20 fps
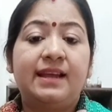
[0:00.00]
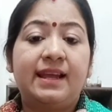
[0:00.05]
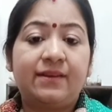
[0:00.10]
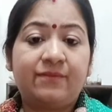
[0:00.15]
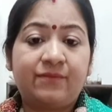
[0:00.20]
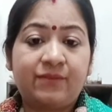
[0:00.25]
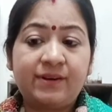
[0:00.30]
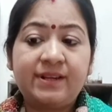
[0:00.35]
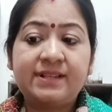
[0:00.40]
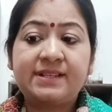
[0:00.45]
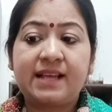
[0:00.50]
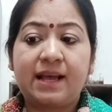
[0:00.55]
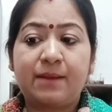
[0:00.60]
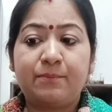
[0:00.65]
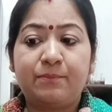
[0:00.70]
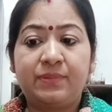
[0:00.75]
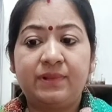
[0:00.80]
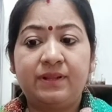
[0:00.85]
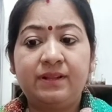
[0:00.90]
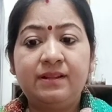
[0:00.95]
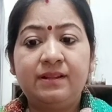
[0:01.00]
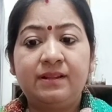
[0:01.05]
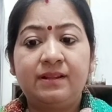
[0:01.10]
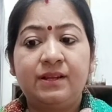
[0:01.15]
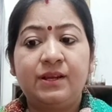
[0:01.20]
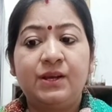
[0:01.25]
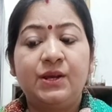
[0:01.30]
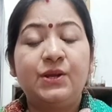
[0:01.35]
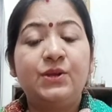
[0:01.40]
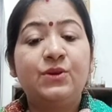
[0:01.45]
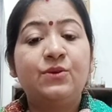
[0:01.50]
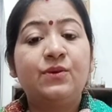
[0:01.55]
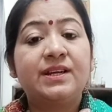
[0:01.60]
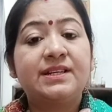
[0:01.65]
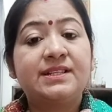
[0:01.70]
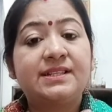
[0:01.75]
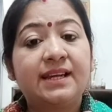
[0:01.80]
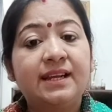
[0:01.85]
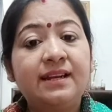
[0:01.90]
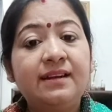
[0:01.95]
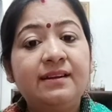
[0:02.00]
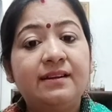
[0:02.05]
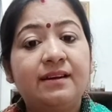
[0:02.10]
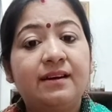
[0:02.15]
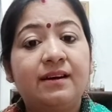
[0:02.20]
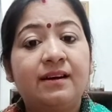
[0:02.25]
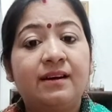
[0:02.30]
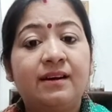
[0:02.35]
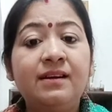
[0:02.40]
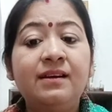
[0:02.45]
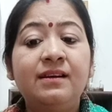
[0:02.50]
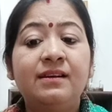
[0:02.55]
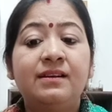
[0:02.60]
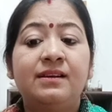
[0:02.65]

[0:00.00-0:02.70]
For example, you attend a